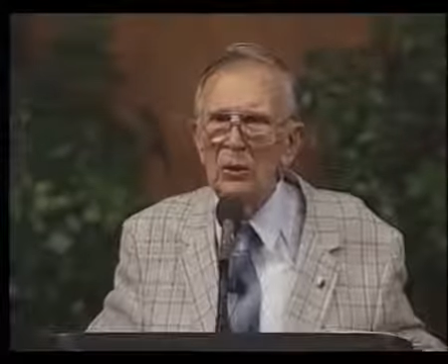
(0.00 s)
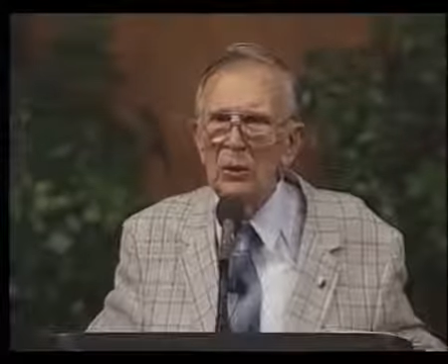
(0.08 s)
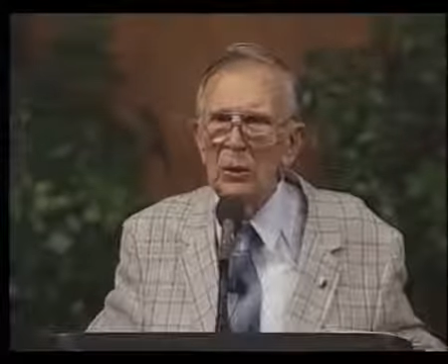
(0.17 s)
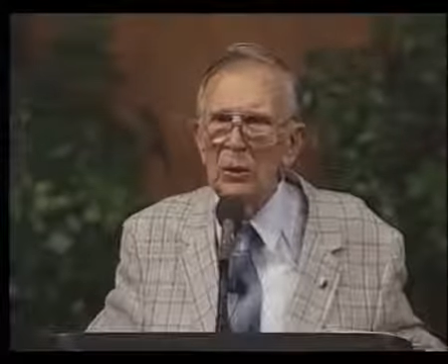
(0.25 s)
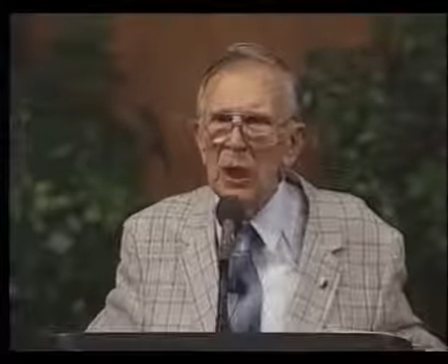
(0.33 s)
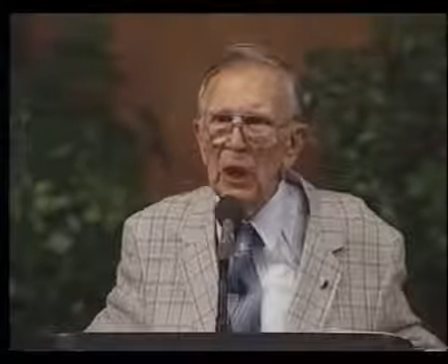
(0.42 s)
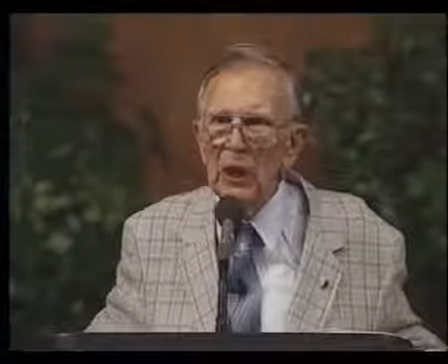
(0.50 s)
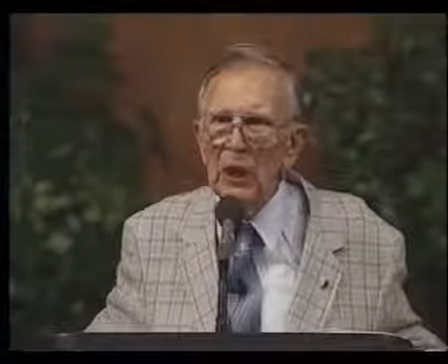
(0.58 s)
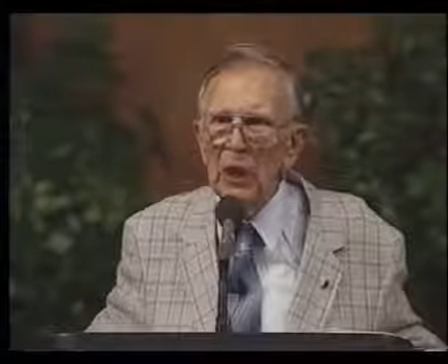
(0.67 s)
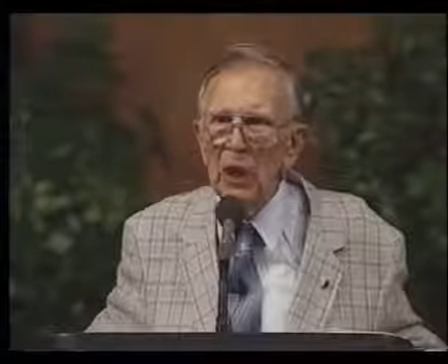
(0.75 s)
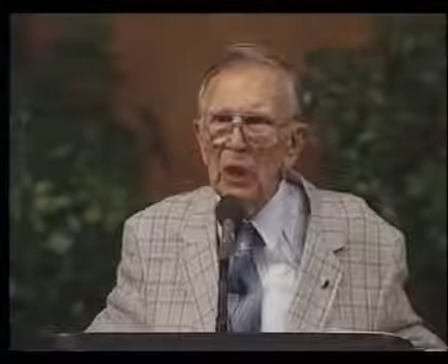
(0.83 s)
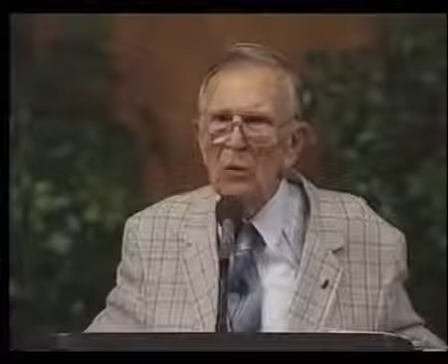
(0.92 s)
When we got in the
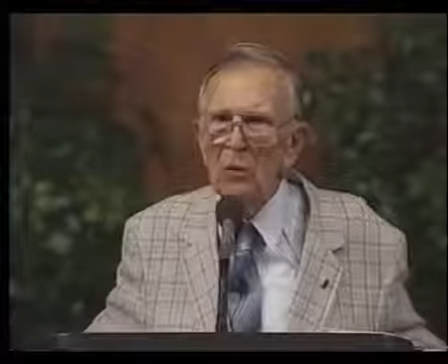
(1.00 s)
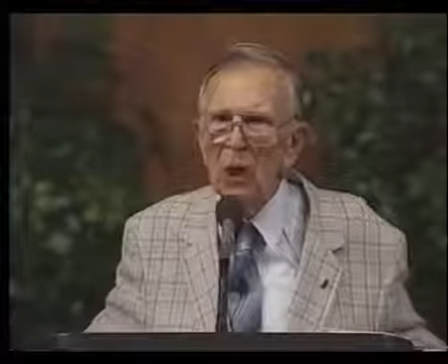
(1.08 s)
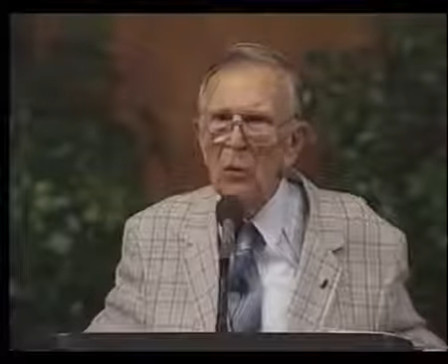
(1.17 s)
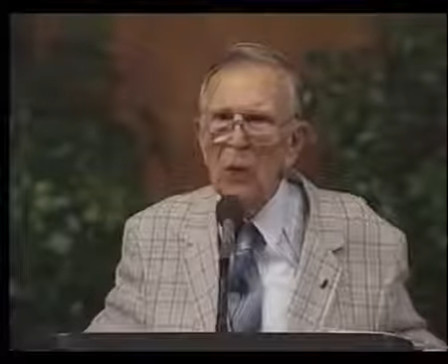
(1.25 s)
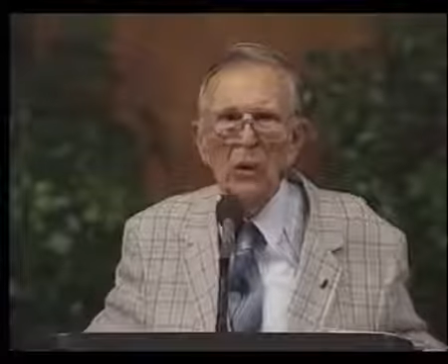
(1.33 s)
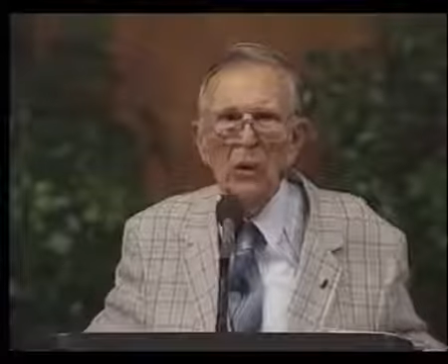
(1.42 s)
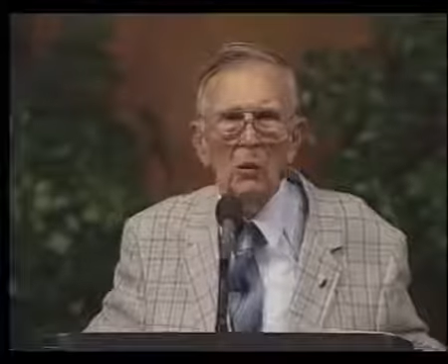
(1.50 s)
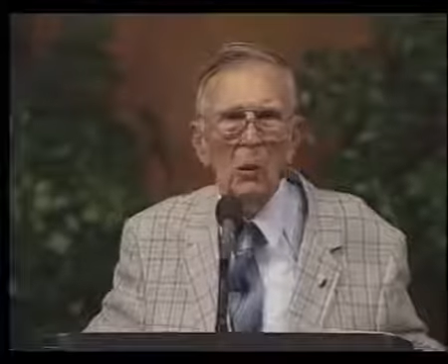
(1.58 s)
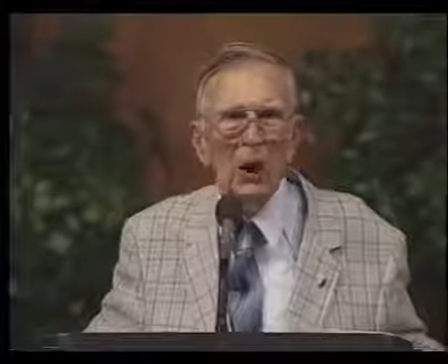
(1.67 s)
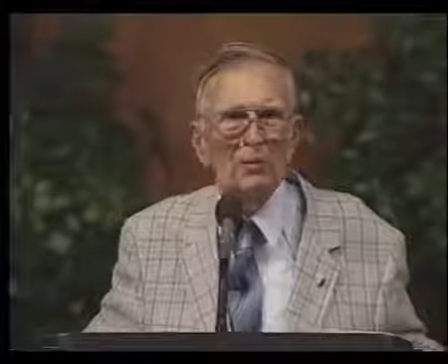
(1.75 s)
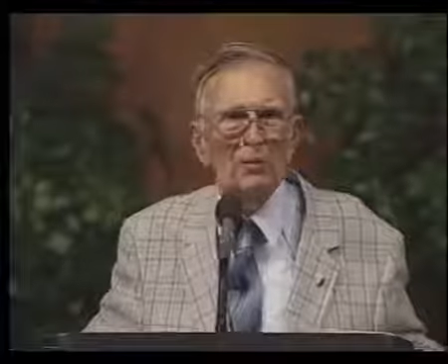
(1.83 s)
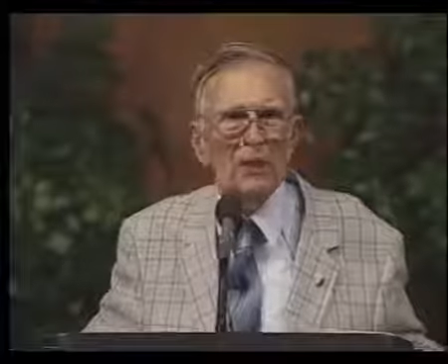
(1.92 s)
car, my wa-
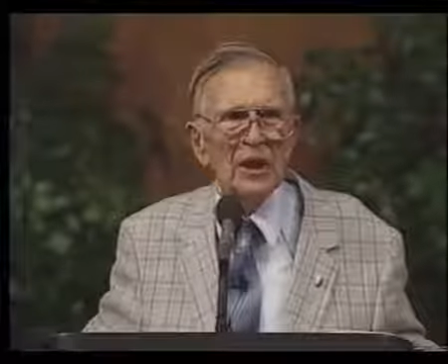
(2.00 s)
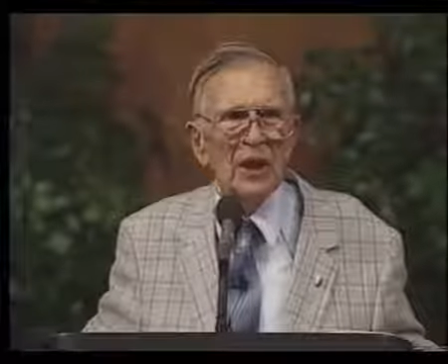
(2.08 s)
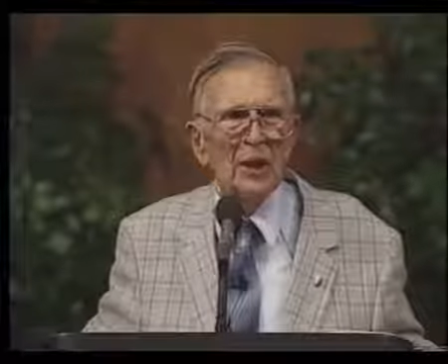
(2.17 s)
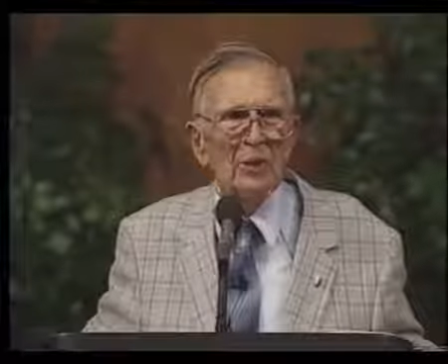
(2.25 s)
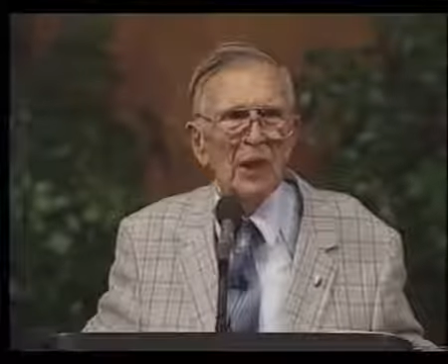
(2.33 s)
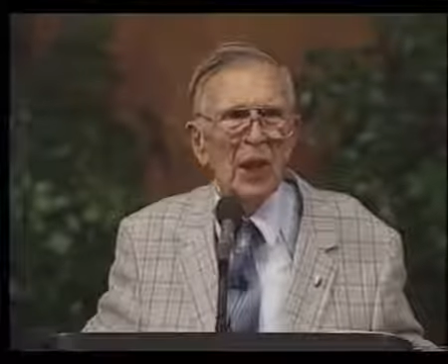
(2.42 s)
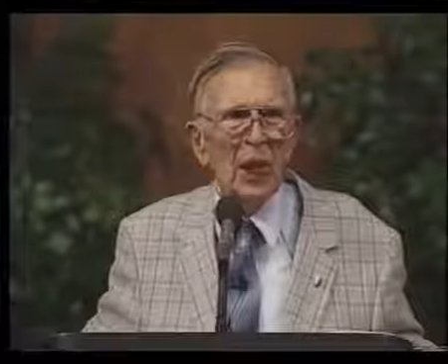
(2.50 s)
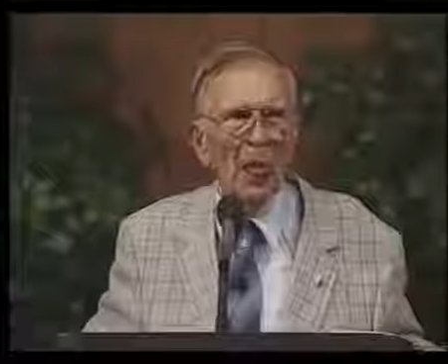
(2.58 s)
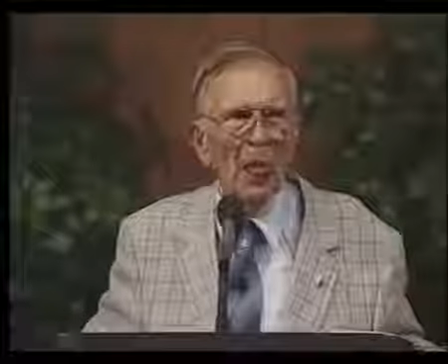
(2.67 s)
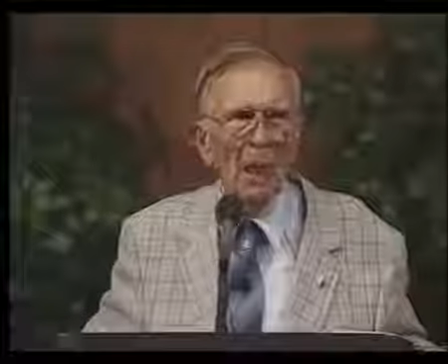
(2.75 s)
wife said to me,